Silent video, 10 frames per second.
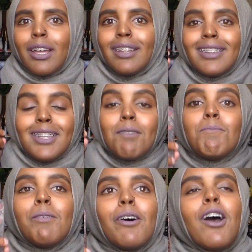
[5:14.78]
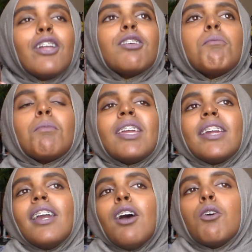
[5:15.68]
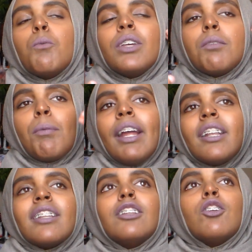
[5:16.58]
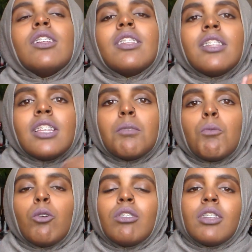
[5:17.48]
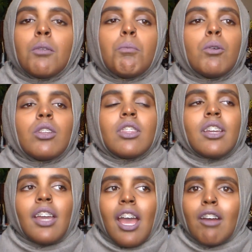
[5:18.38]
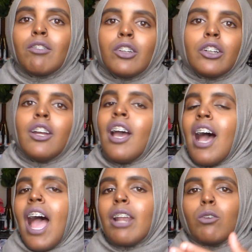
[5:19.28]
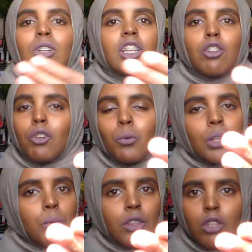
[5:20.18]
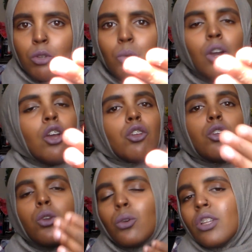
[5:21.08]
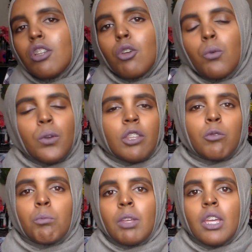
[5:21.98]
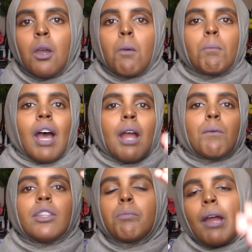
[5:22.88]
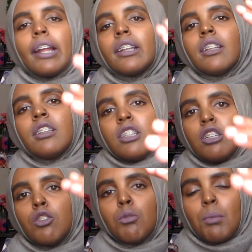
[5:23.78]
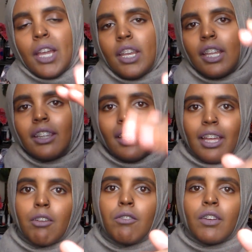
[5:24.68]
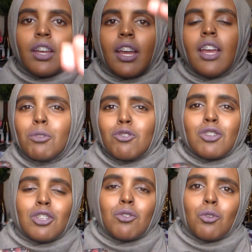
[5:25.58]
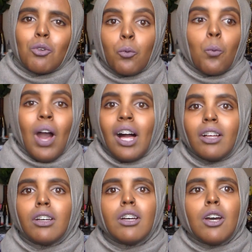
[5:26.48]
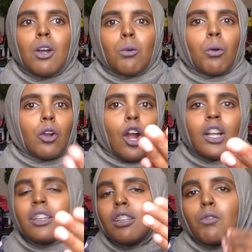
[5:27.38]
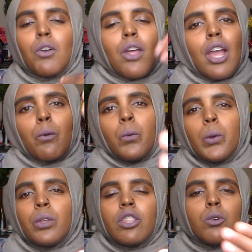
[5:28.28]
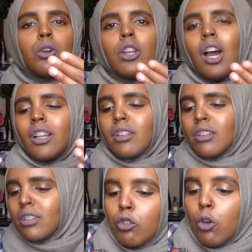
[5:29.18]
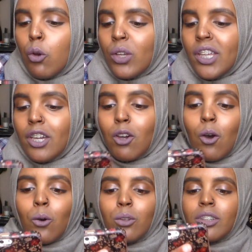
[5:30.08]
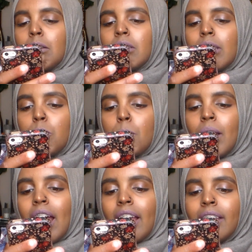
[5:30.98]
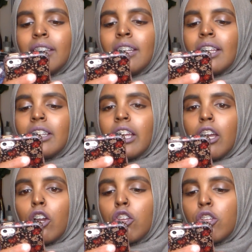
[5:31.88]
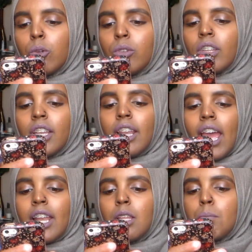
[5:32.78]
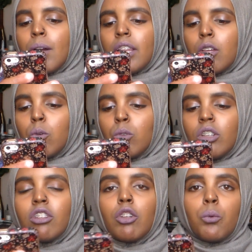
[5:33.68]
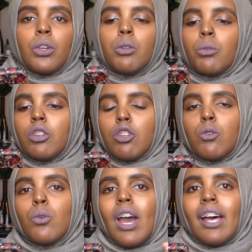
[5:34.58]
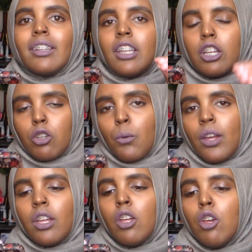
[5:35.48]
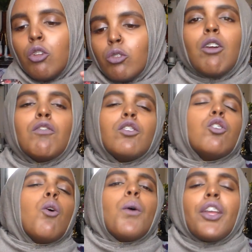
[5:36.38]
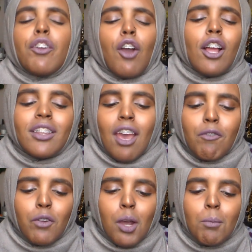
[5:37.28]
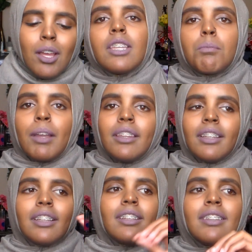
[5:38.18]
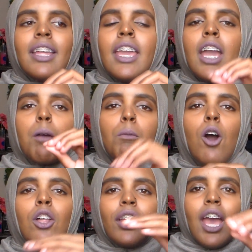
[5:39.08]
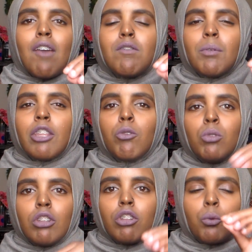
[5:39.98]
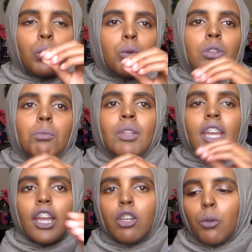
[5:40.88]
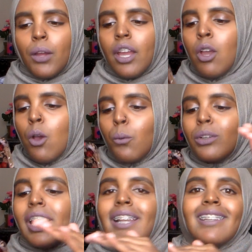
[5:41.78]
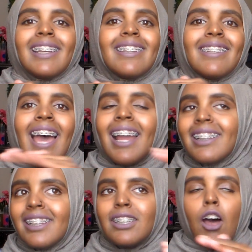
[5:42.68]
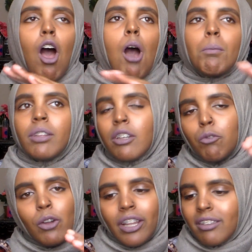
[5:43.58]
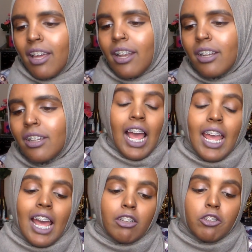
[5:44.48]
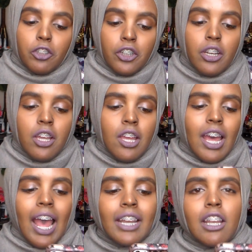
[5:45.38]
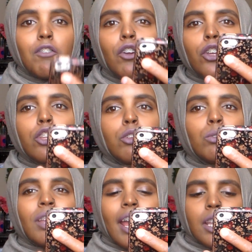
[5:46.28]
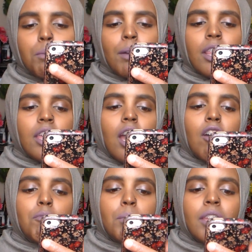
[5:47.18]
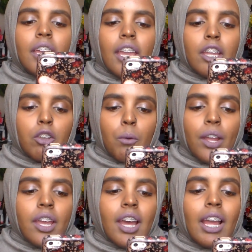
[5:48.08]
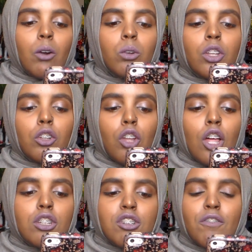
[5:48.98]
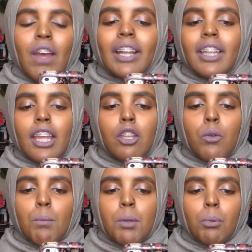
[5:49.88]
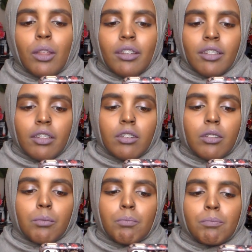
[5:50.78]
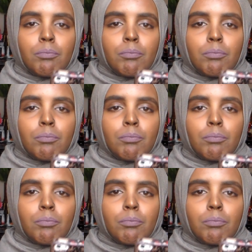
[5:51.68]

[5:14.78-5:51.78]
It's simple. To me, respect is literally the most simple thing ever. I don't need to agree with you. You don't need to agree with me, but I respect the decision you made in life. I'm going to treat you well, regardless of whether I agree with you or not. So he goes and replies, like, accusing anybody who disagrees with you as ignorant. I don't even know where he got that from. He's basically saying I'm calling everybody who disagrees with me ignorant, when that is exactly the opposite of what I said. And I answered, I never accused anybody of being ignorant. I only acknowledge the fact that ignorant people exist.